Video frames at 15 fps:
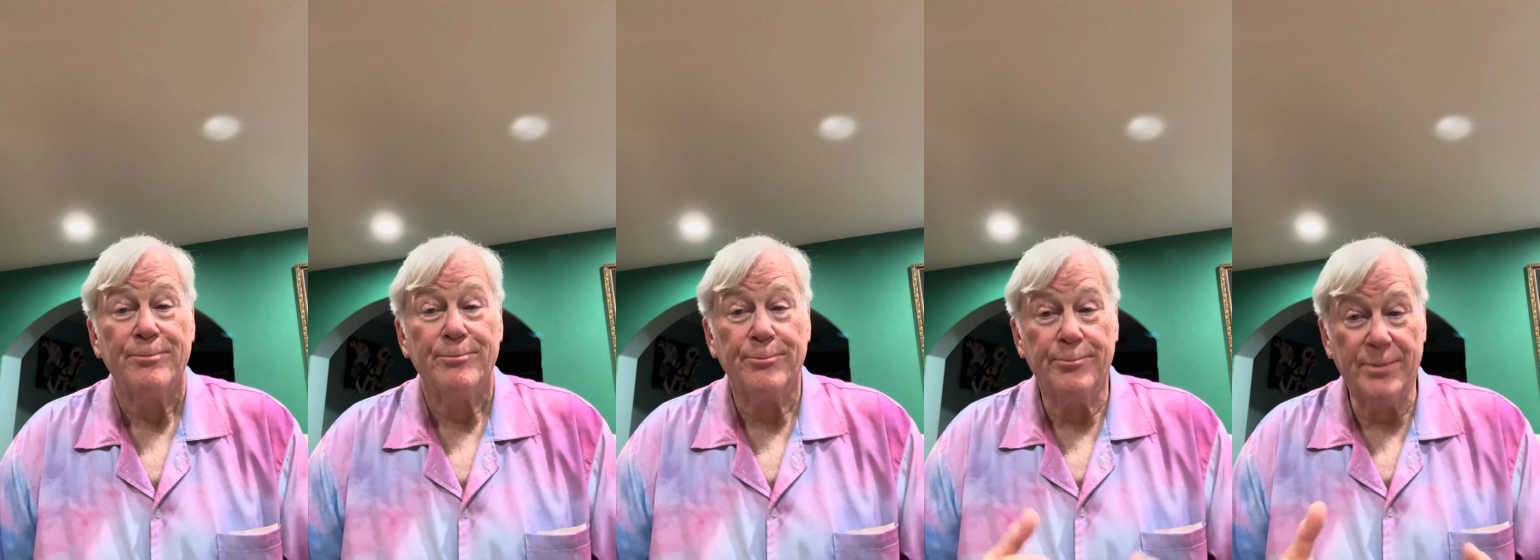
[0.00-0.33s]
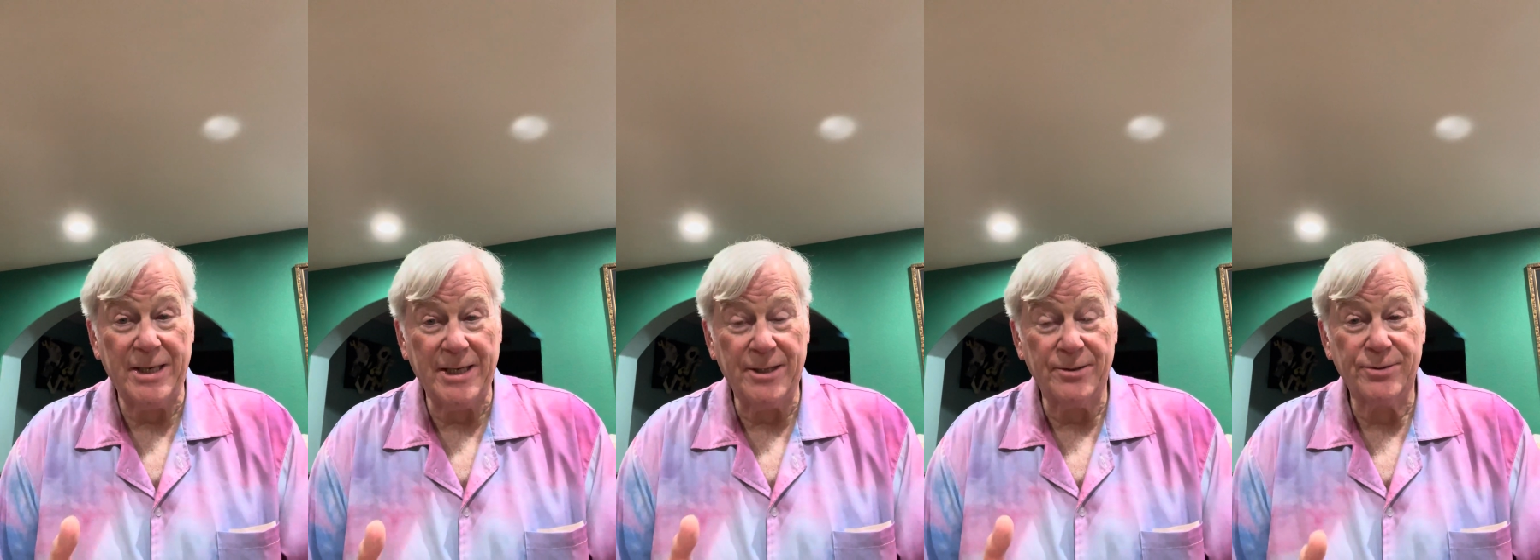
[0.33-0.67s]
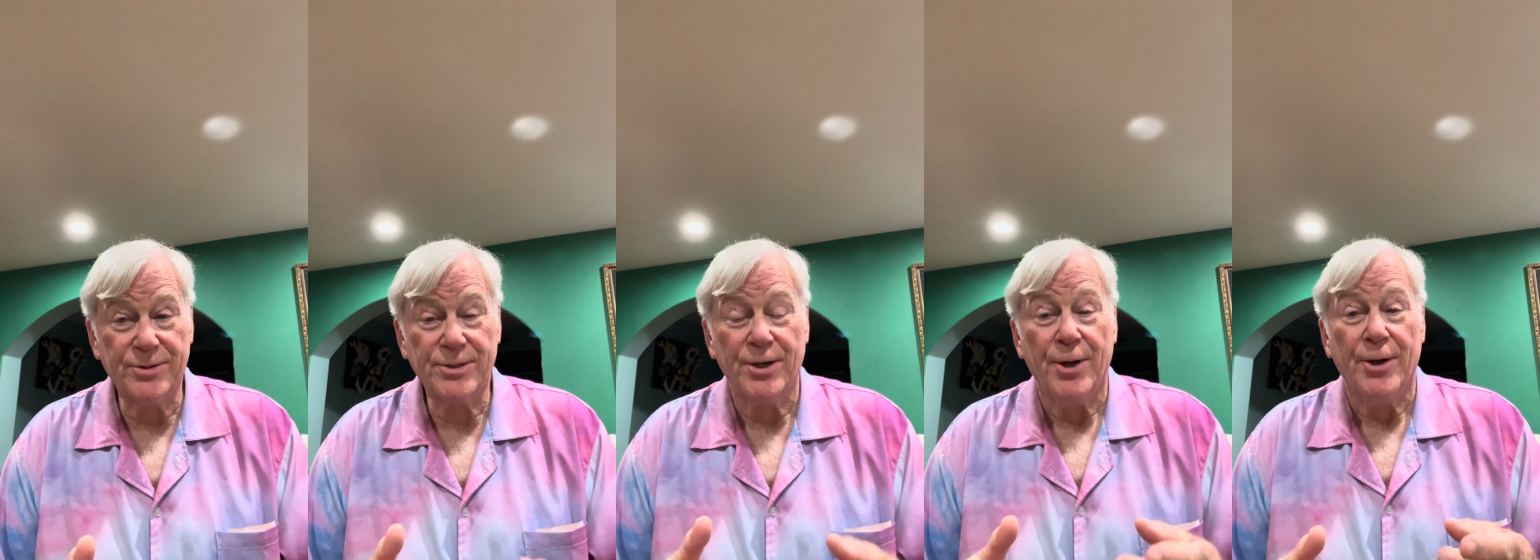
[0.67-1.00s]

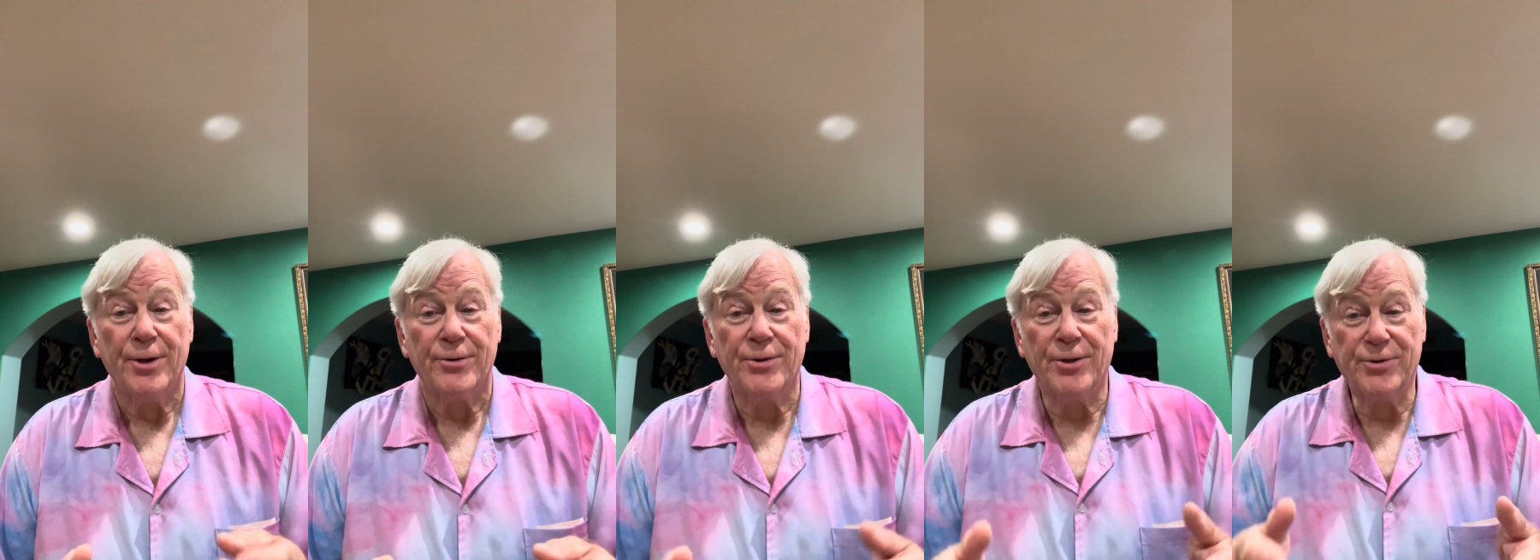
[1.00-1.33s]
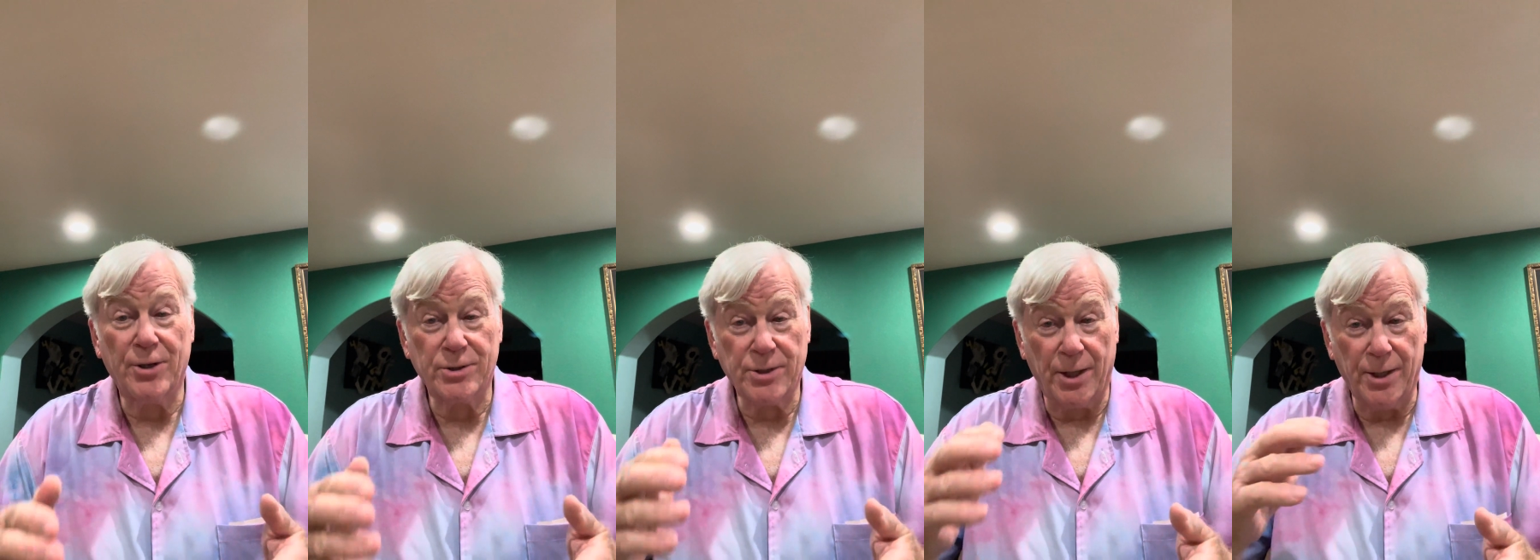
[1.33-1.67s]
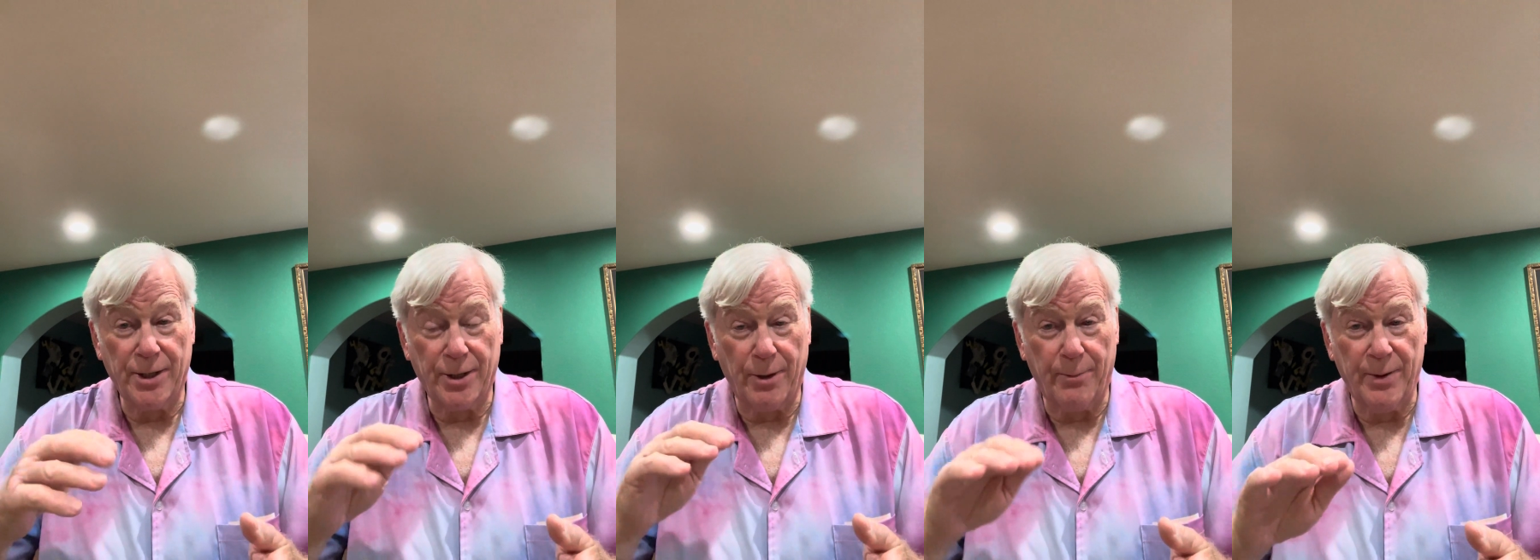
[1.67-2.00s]
means that there's a
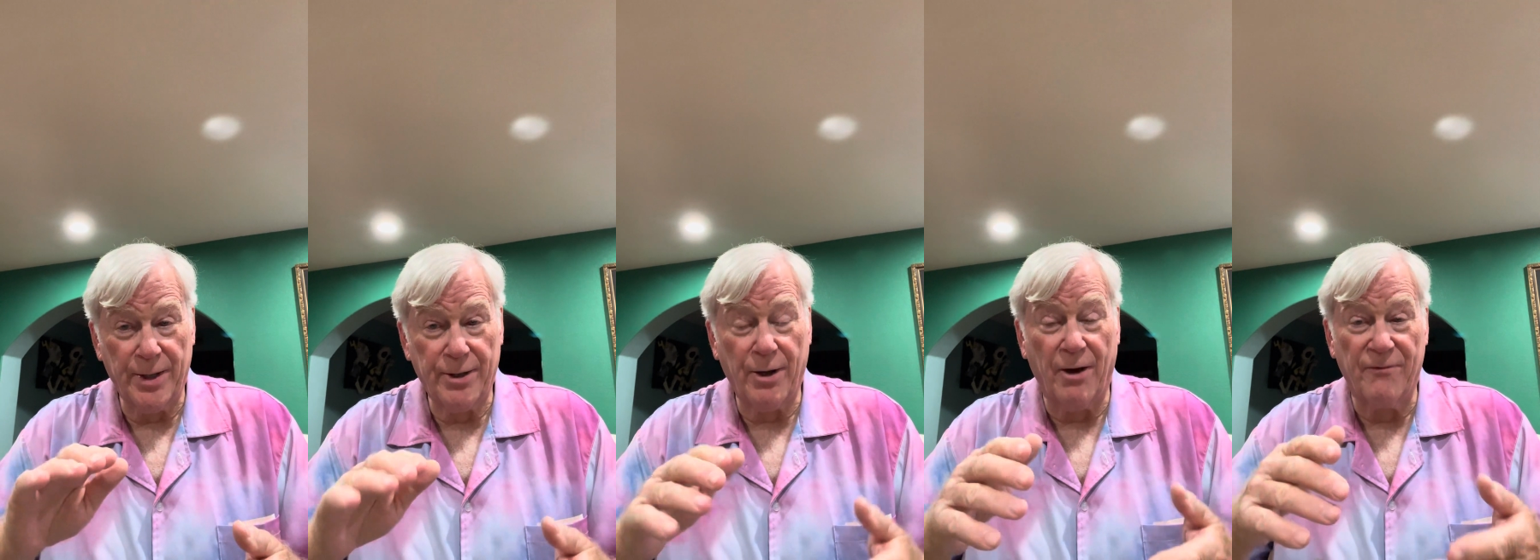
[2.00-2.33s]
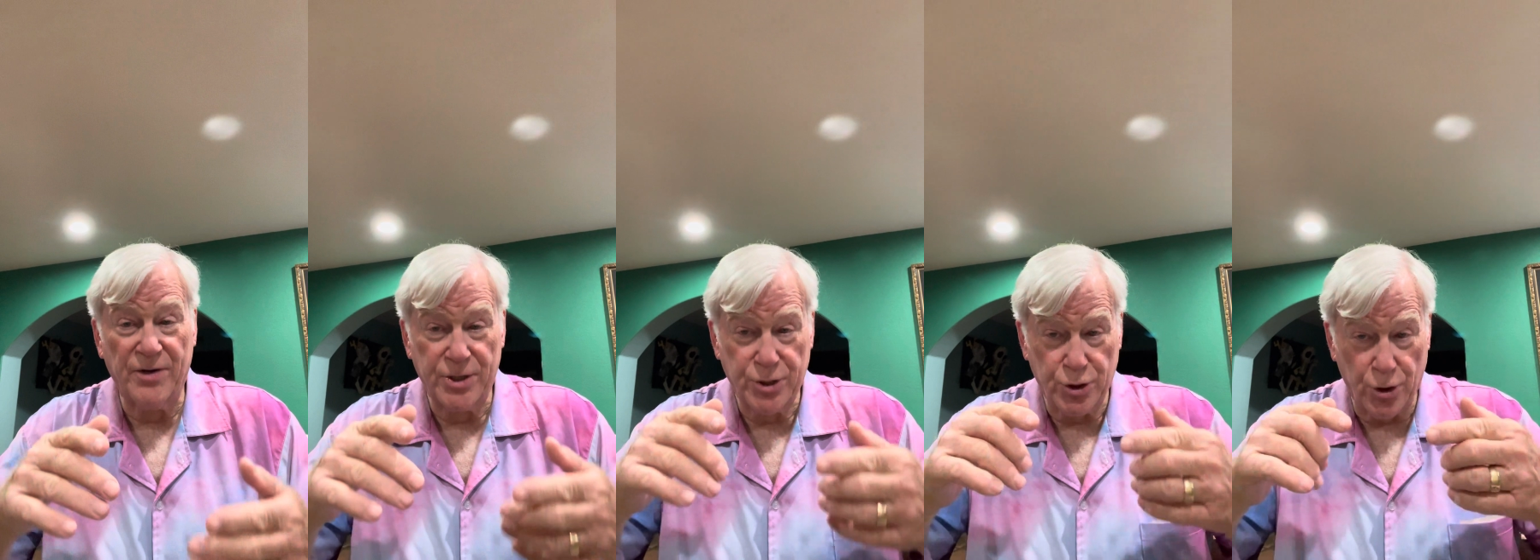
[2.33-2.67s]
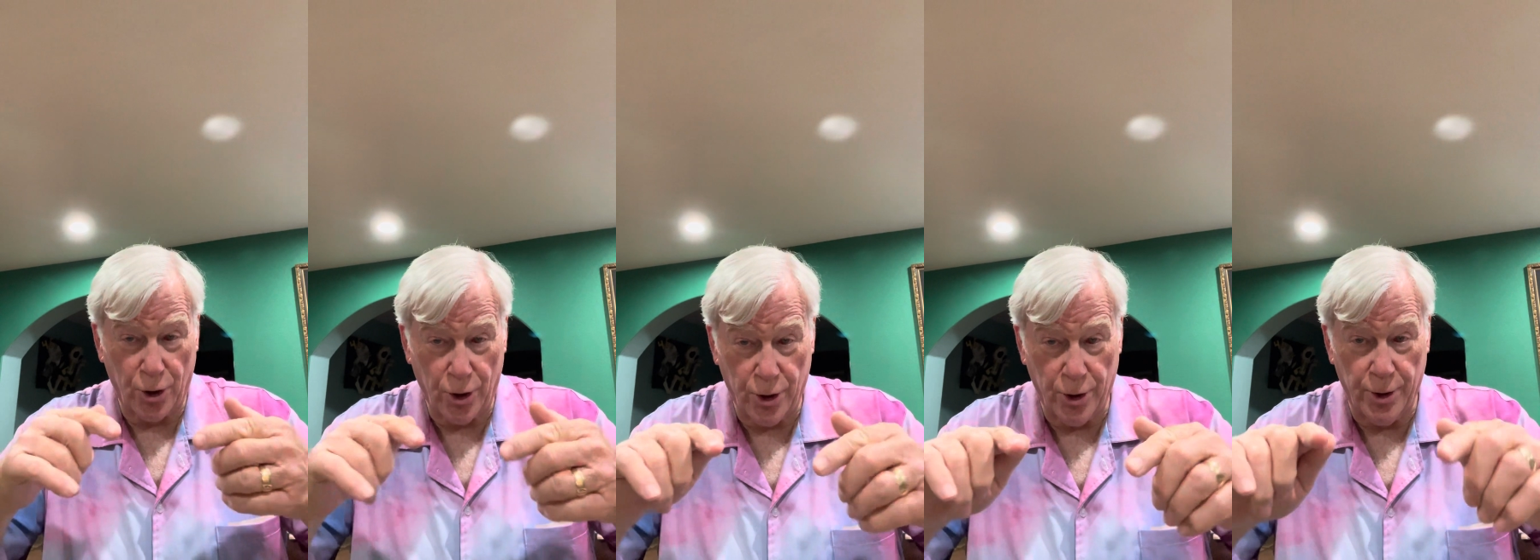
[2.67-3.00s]
little bit of a
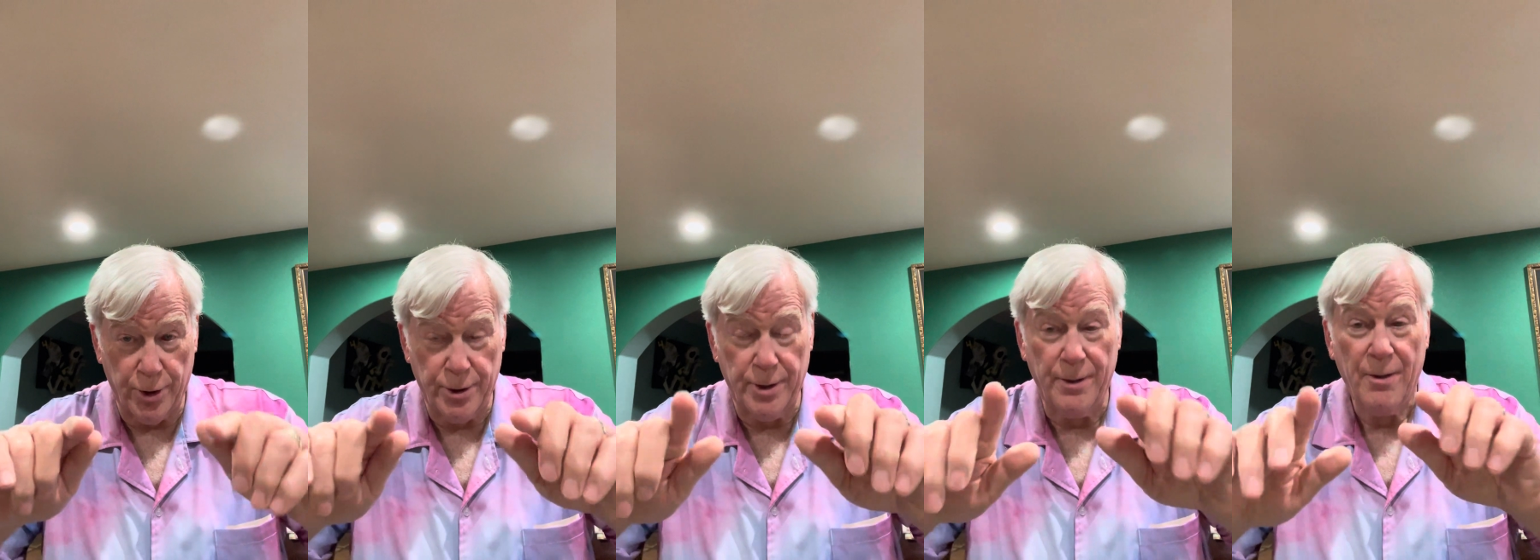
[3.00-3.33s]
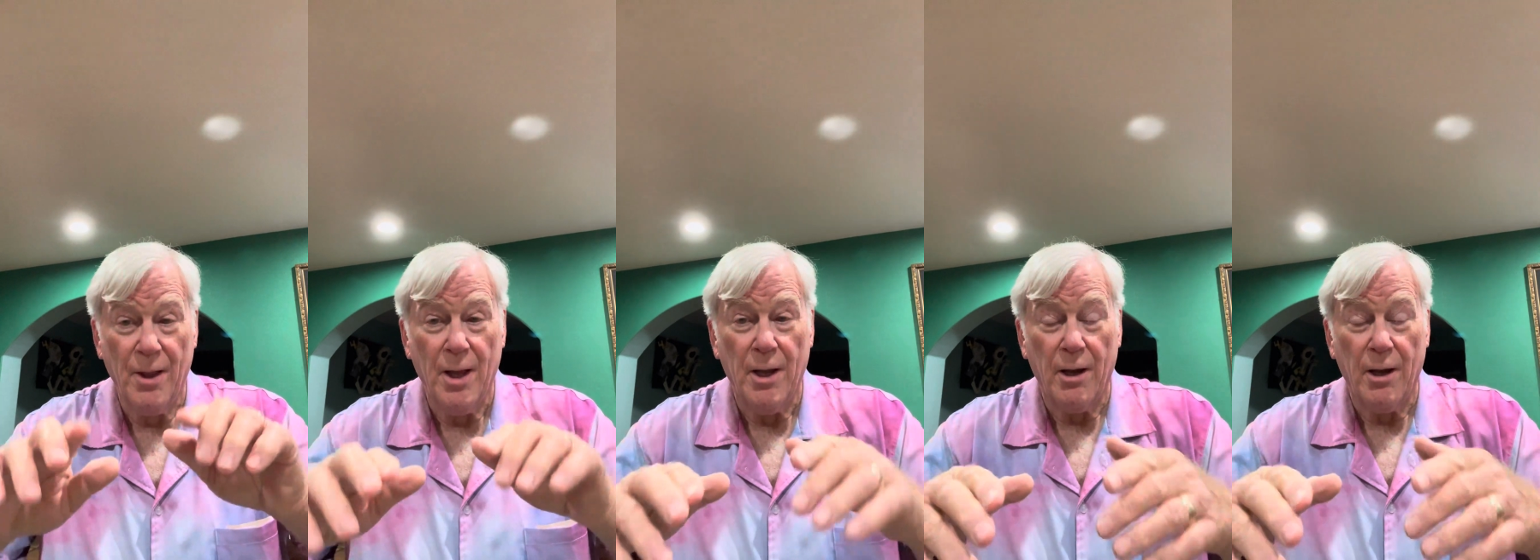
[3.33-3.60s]
turn,